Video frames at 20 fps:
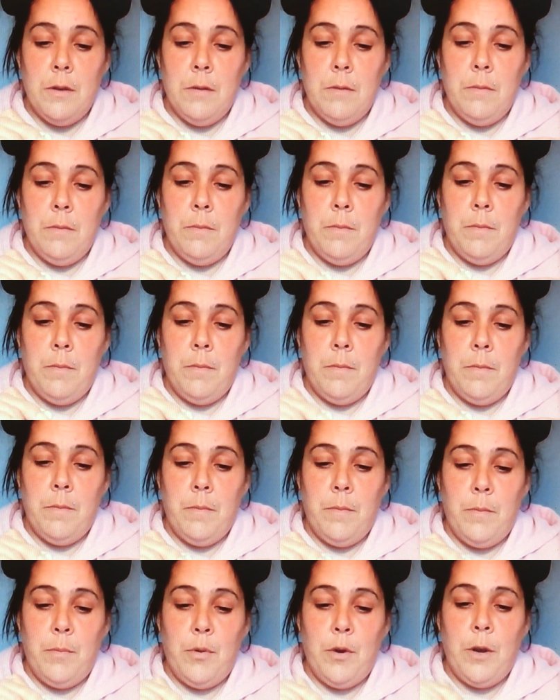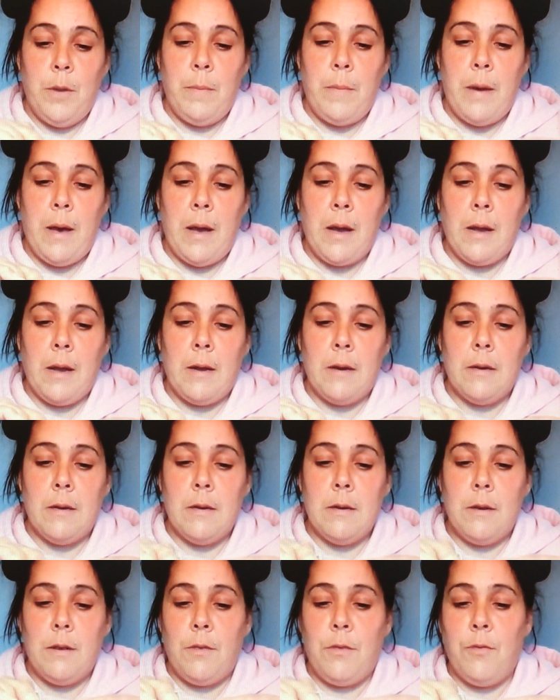put it back through the
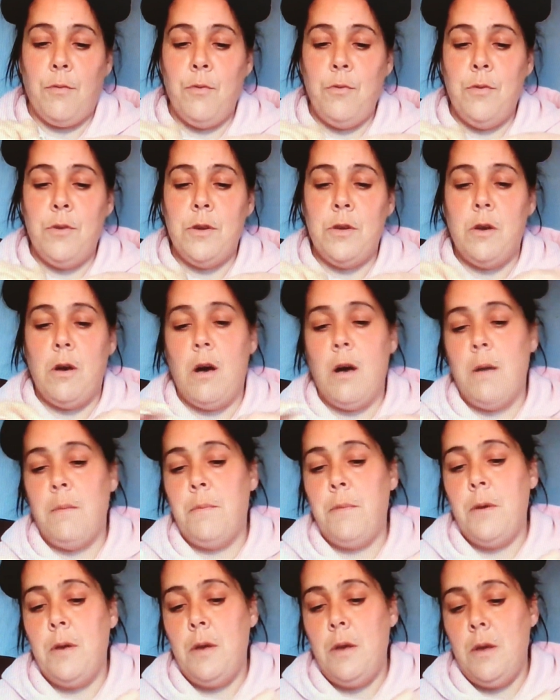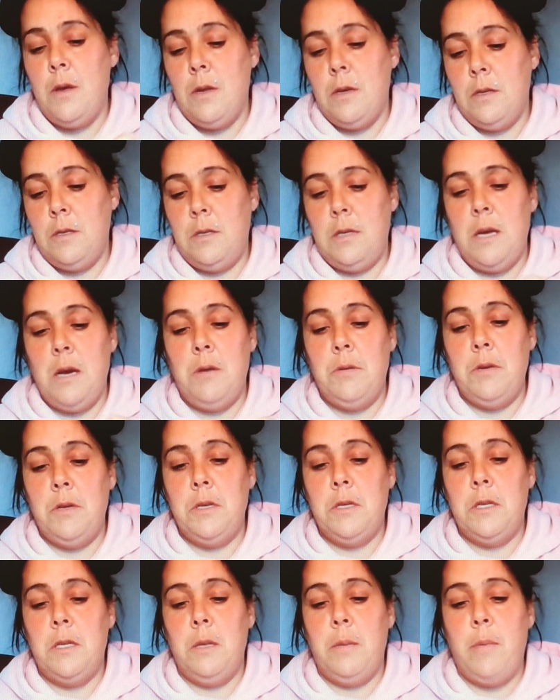top, down into the
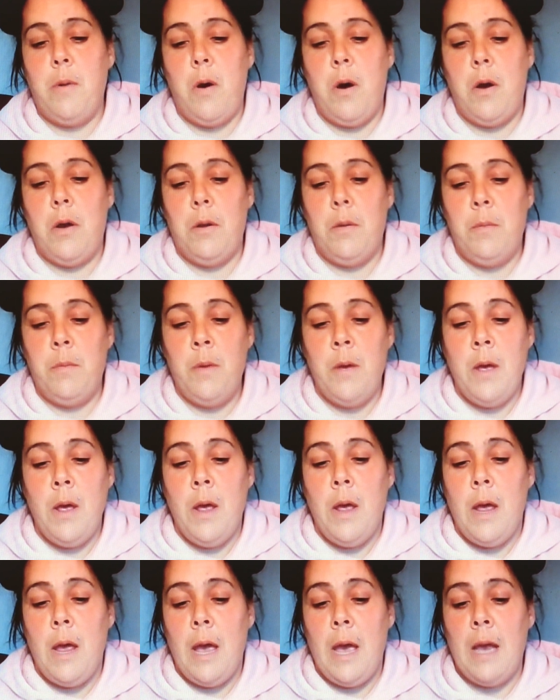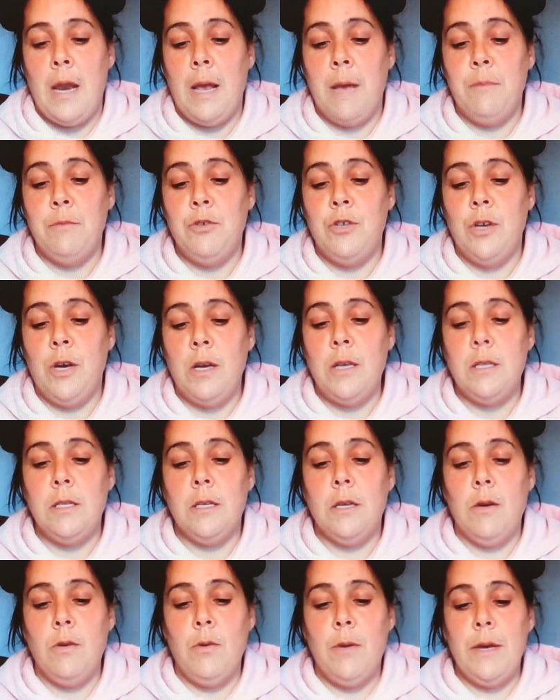bottom, and I'm just going
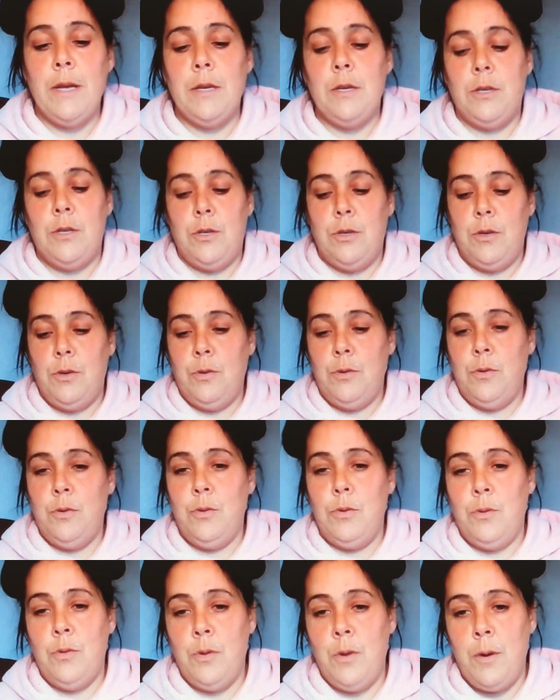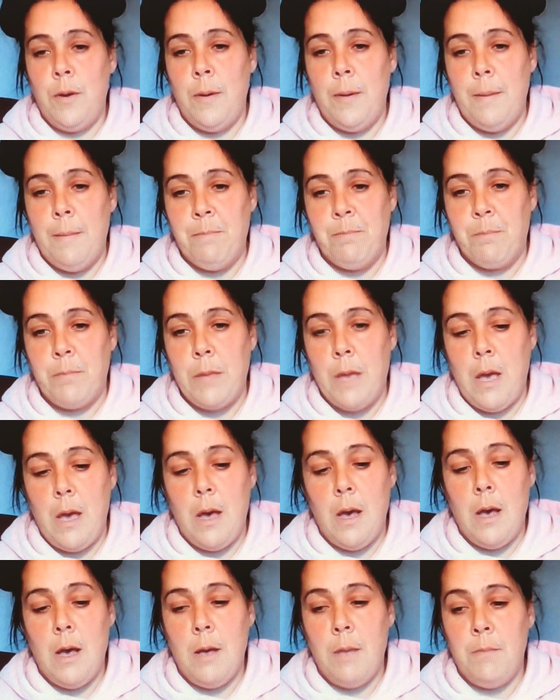to,
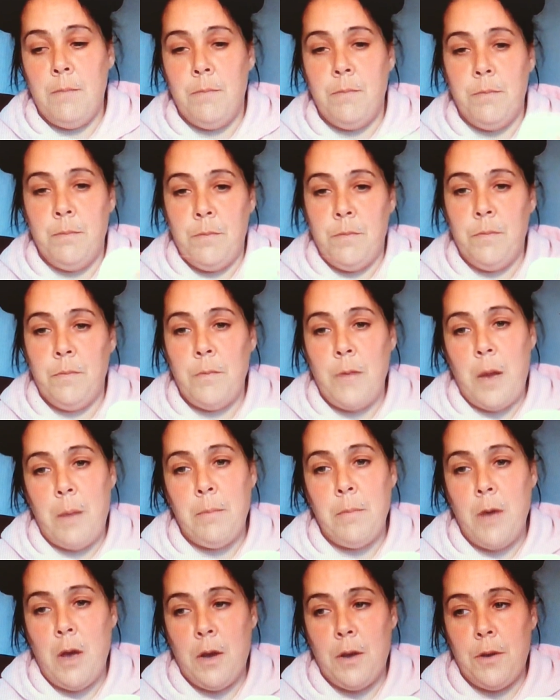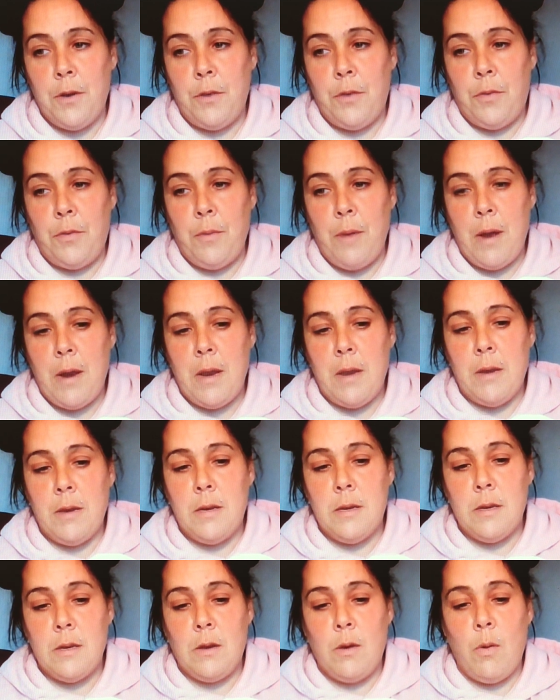I'm not going to thread it quite
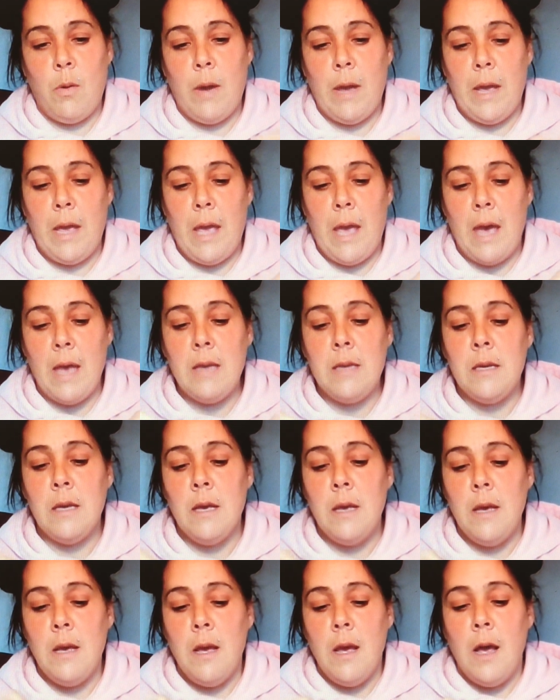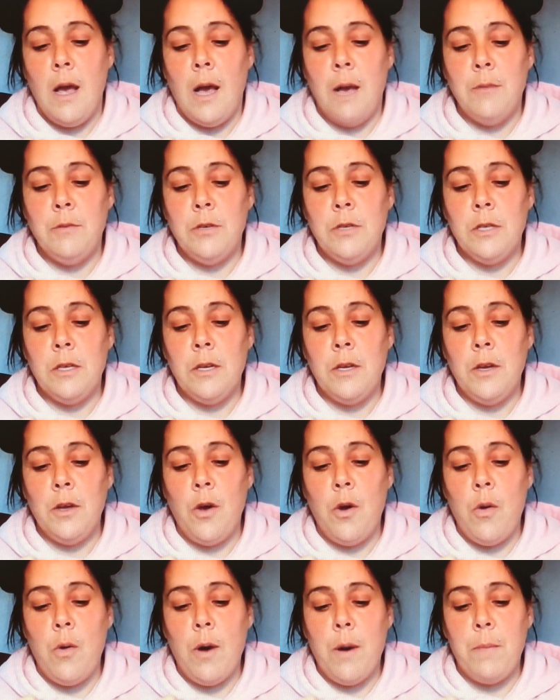yet. I'm just going to go up
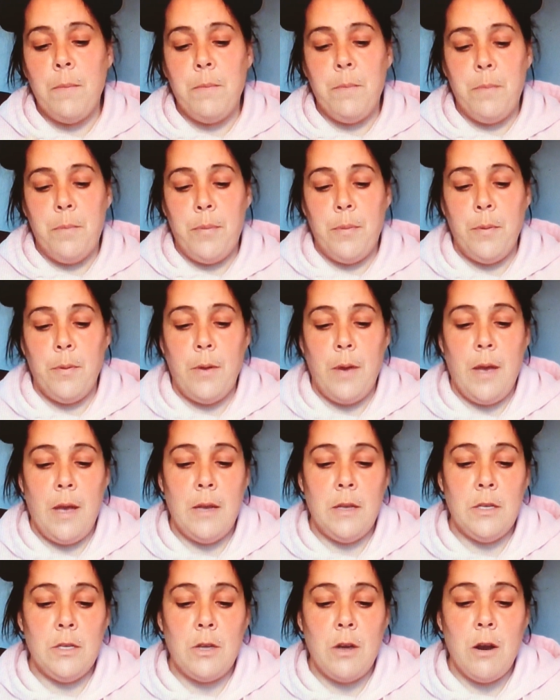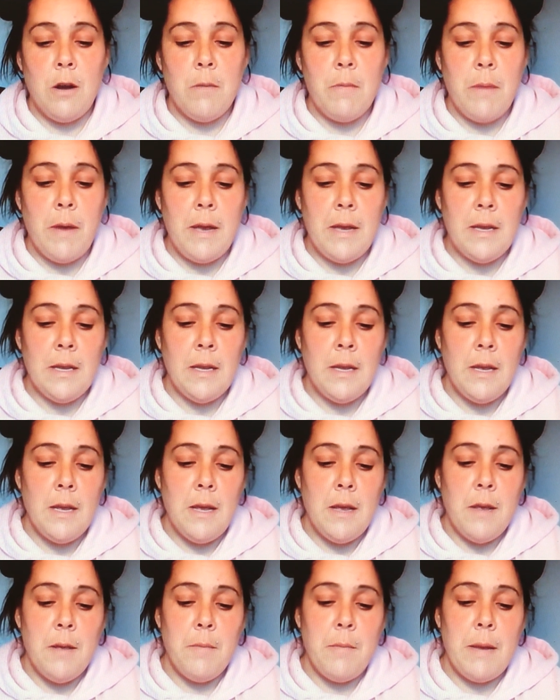and start my
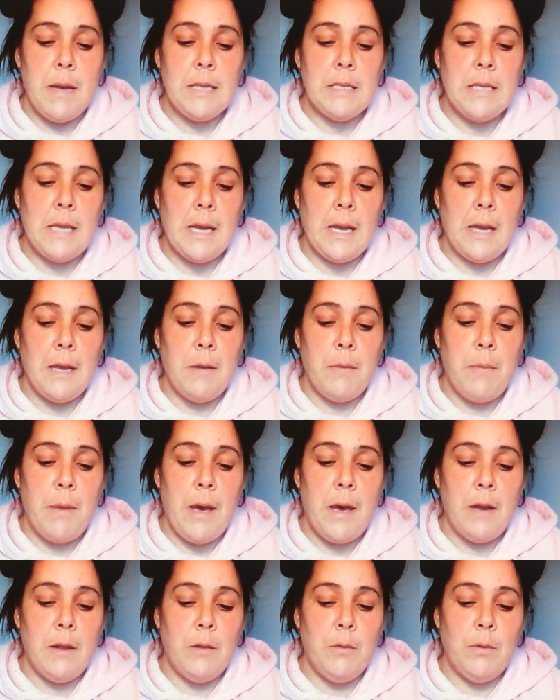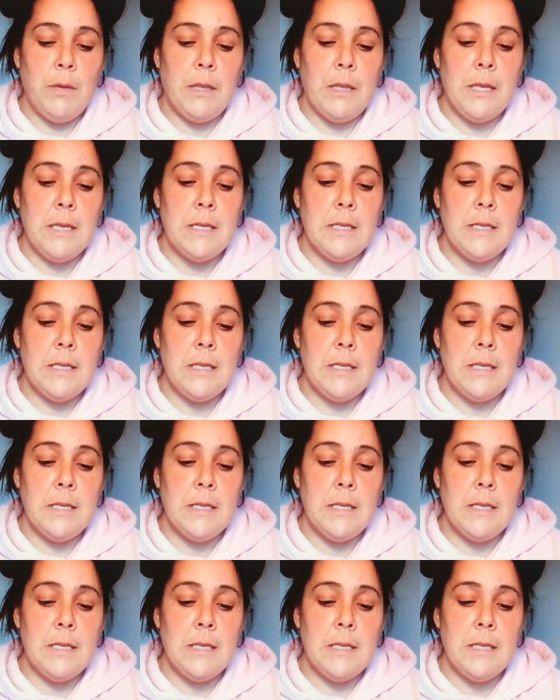second petal with this same